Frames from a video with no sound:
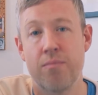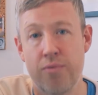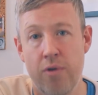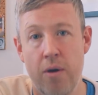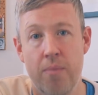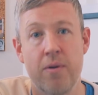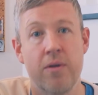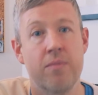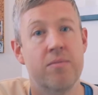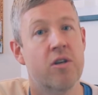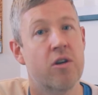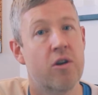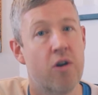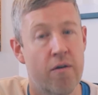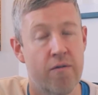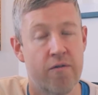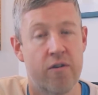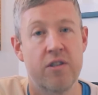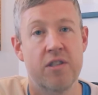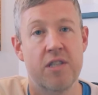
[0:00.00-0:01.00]
problems and
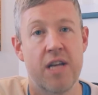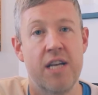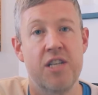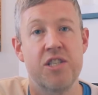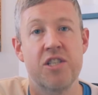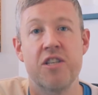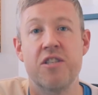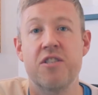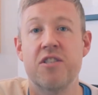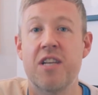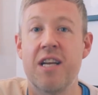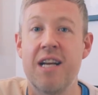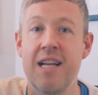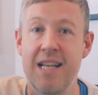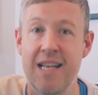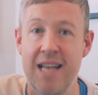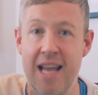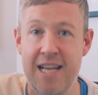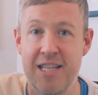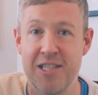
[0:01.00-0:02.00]
confrontations
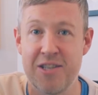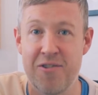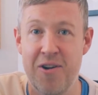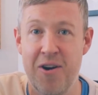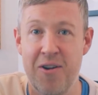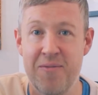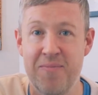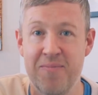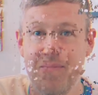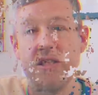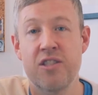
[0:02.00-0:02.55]
later on.